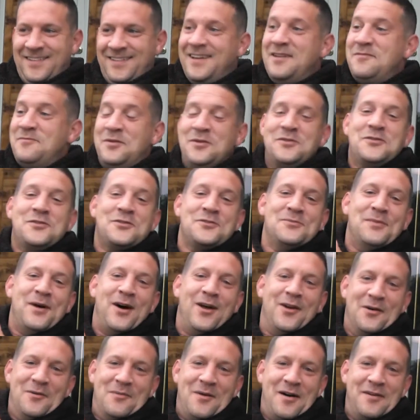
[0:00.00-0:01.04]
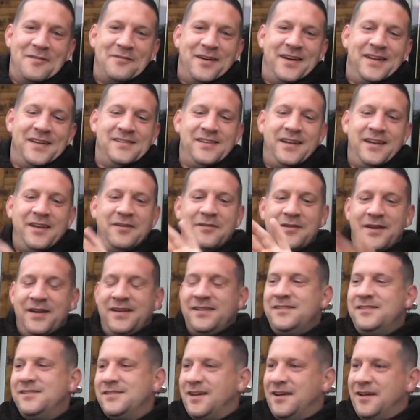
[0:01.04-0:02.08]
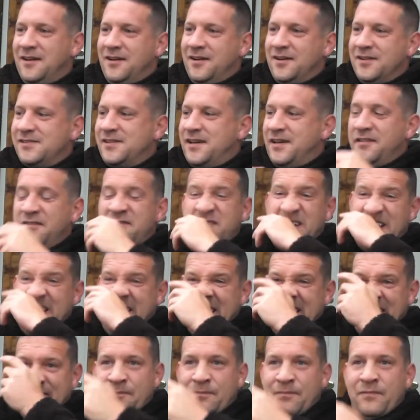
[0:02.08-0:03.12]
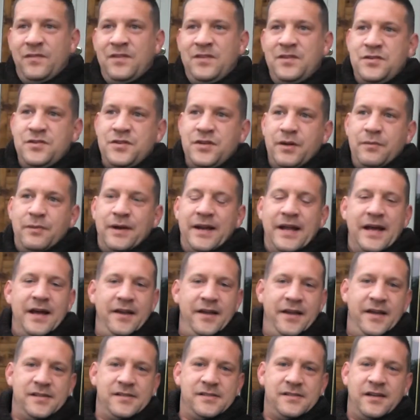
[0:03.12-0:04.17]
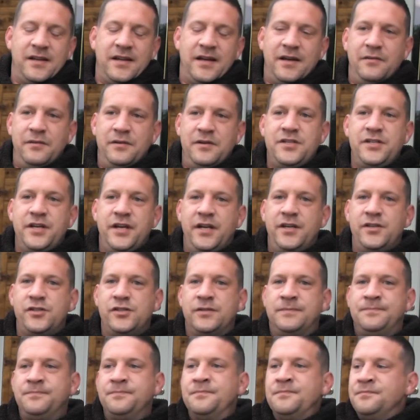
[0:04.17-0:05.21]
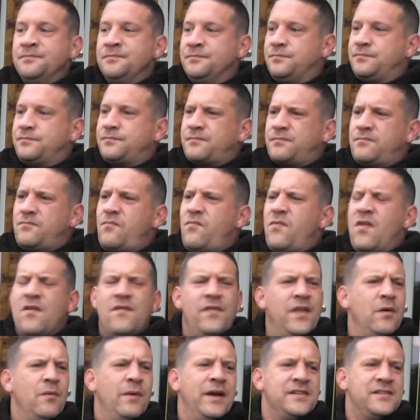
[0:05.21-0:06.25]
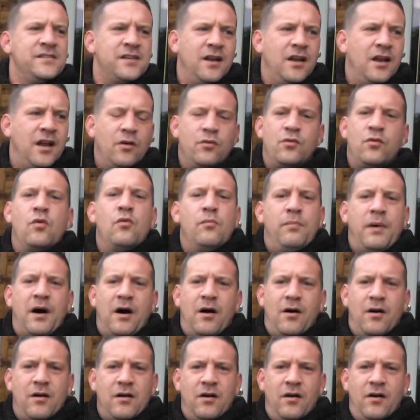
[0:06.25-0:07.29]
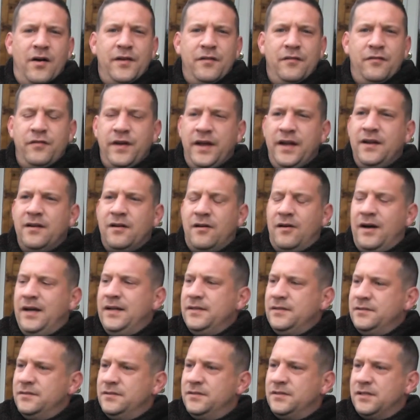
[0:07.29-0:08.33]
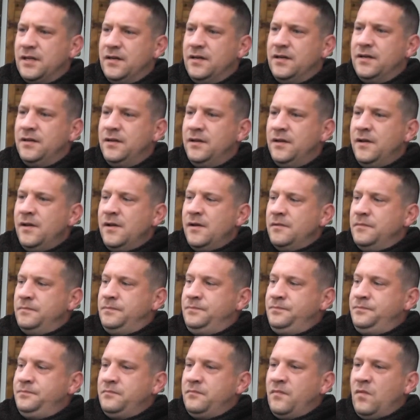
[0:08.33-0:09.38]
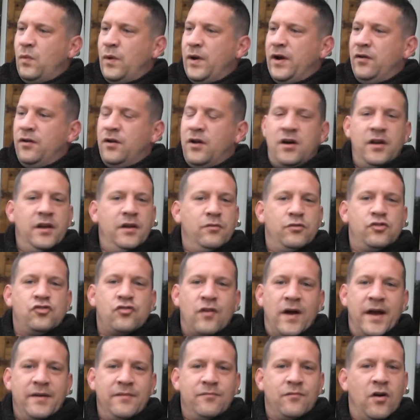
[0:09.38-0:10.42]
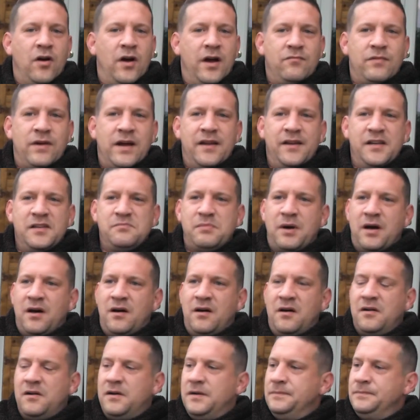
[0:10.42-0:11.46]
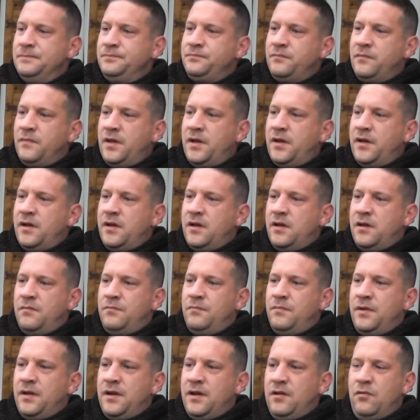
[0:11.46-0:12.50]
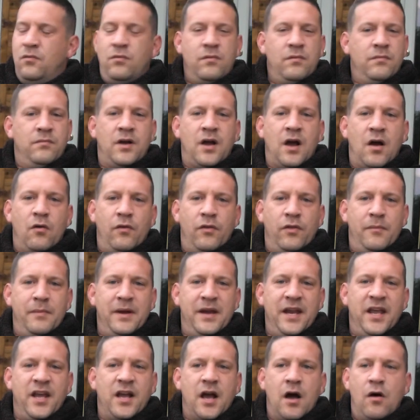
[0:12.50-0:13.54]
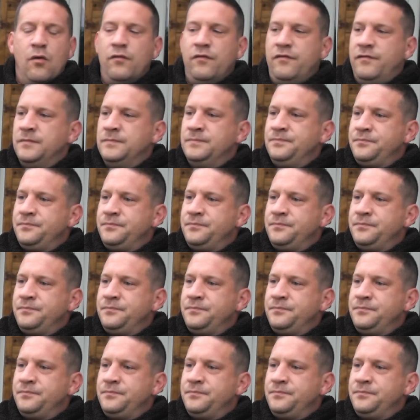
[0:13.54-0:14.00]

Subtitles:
It puts a smile on my face anyway. So like I say, Faye, she went out yesterday with Ginge, and they went to the local park kind of thing, and went on like a little train ride around this park, a little go on the mini golf,